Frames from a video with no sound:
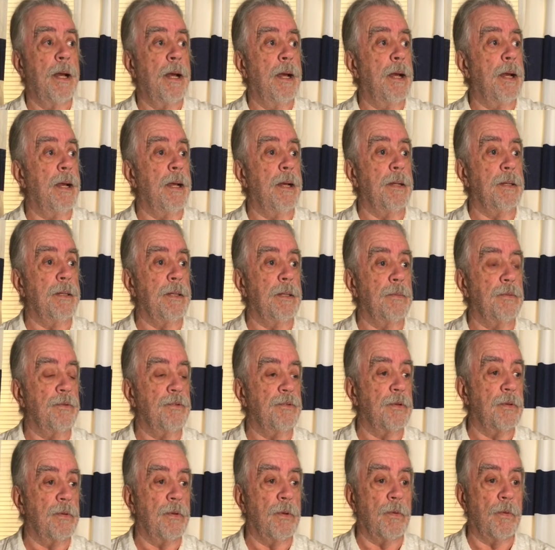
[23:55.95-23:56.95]
and it was
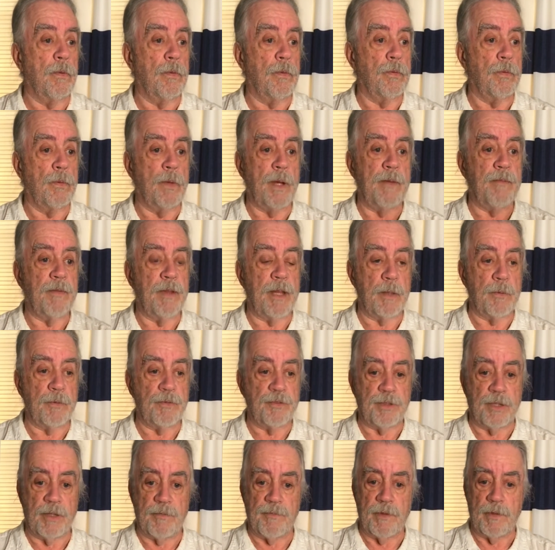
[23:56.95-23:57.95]
everything was
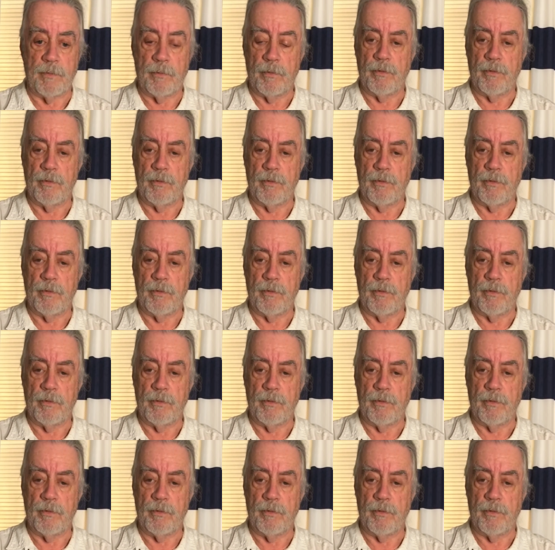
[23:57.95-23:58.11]
different.